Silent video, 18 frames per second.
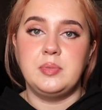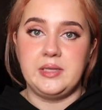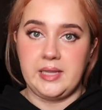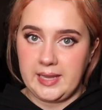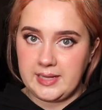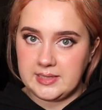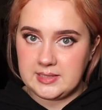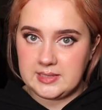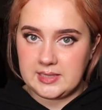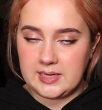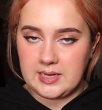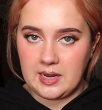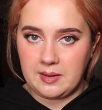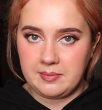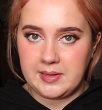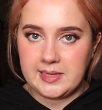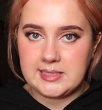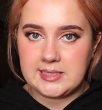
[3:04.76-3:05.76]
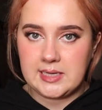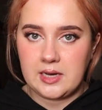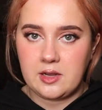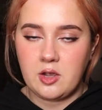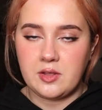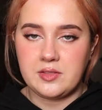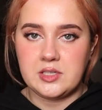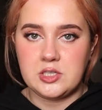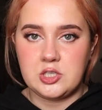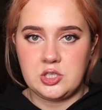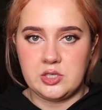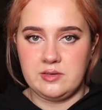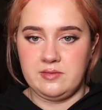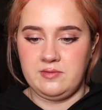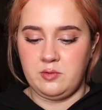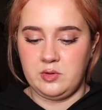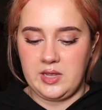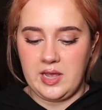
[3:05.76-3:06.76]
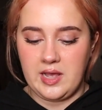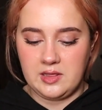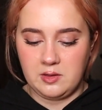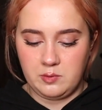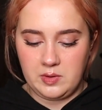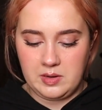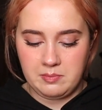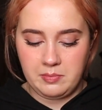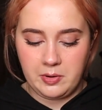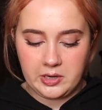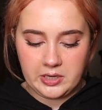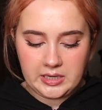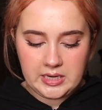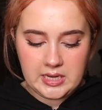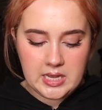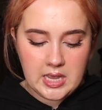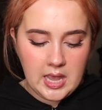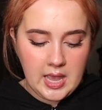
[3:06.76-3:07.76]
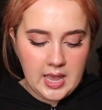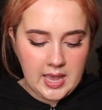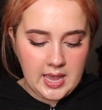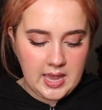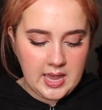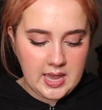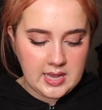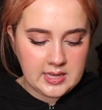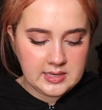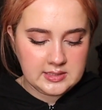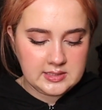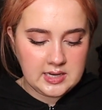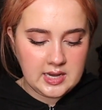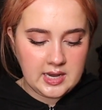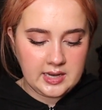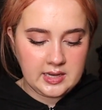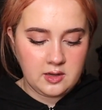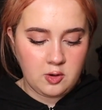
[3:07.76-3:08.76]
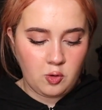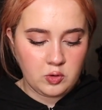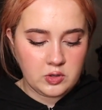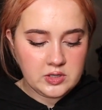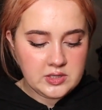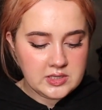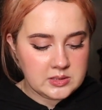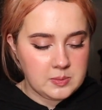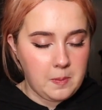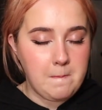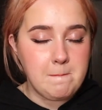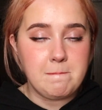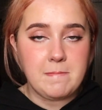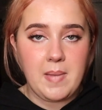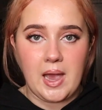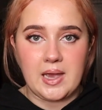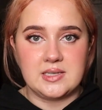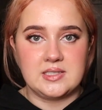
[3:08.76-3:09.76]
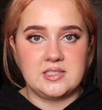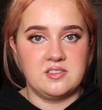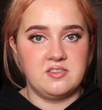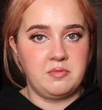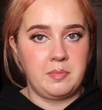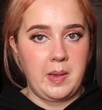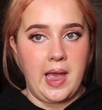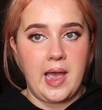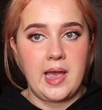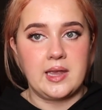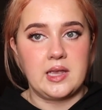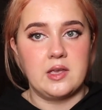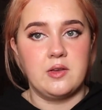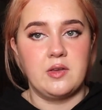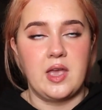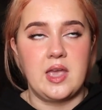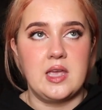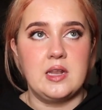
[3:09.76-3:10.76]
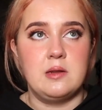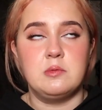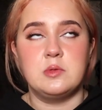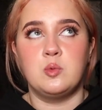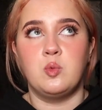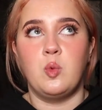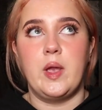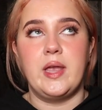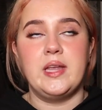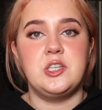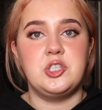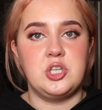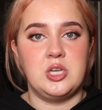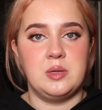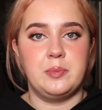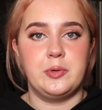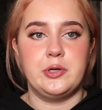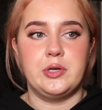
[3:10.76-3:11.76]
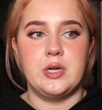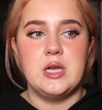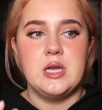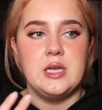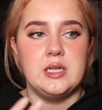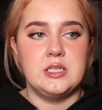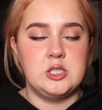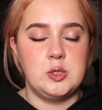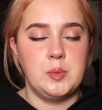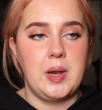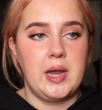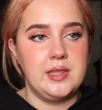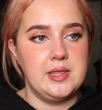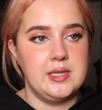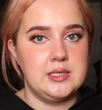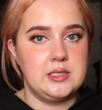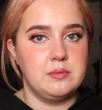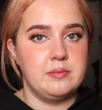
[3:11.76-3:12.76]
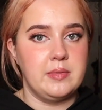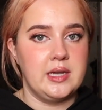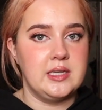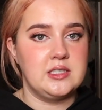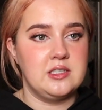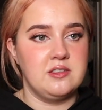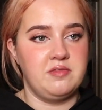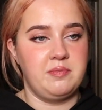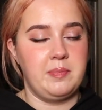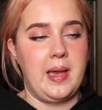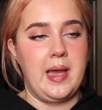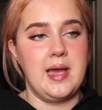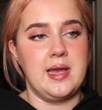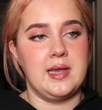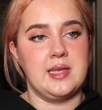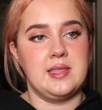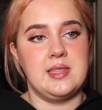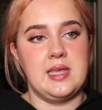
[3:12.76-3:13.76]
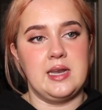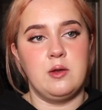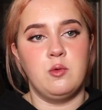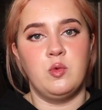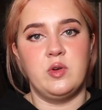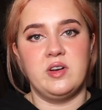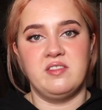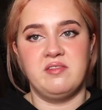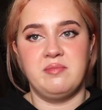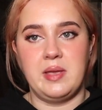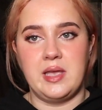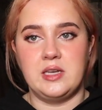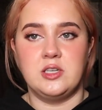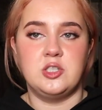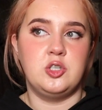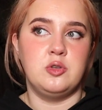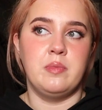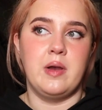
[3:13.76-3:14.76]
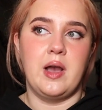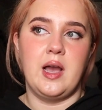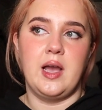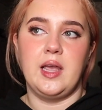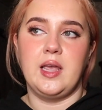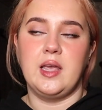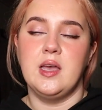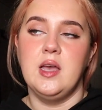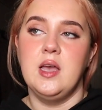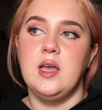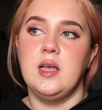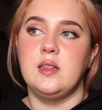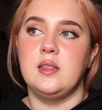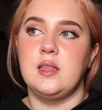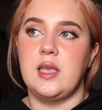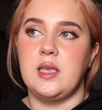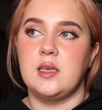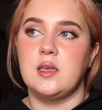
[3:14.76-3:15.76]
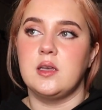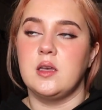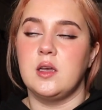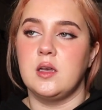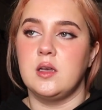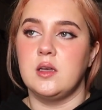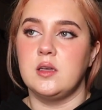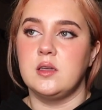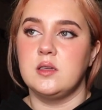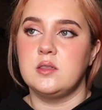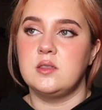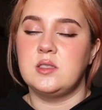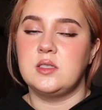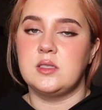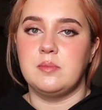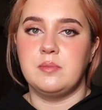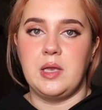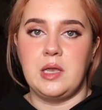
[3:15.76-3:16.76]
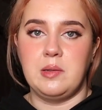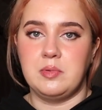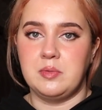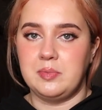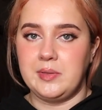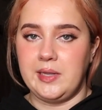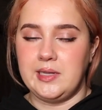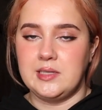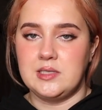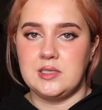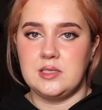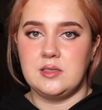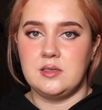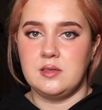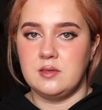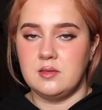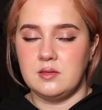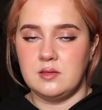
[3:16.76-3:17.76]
plates and napkins that I got this year for the Halloween party. And I ordered this massive pack, okay, and it was way cheaper to buy this massive pack than it would have been to buy like uh, some paper plates